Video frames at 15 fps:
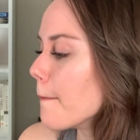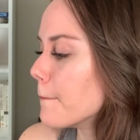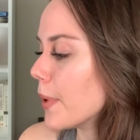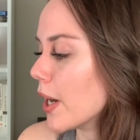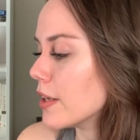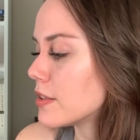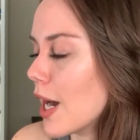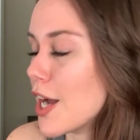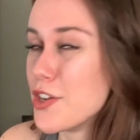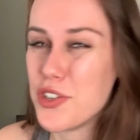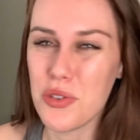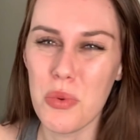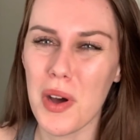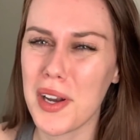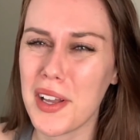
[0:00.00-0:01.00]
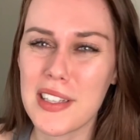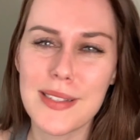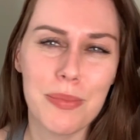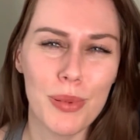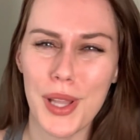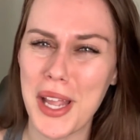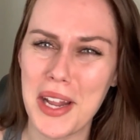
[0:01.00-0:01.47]
but I do wanna
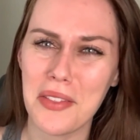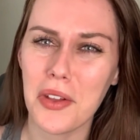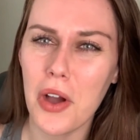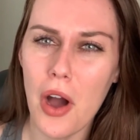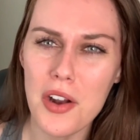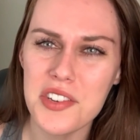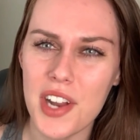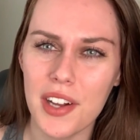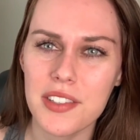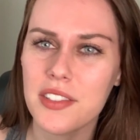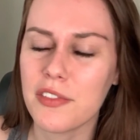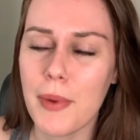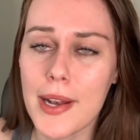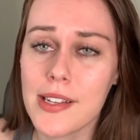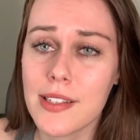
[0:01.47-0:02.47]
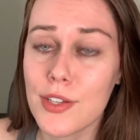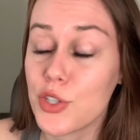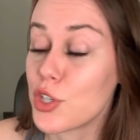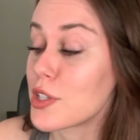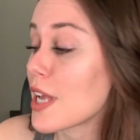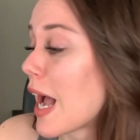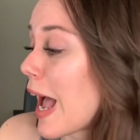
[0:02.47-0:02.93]
explain the context of my decisions.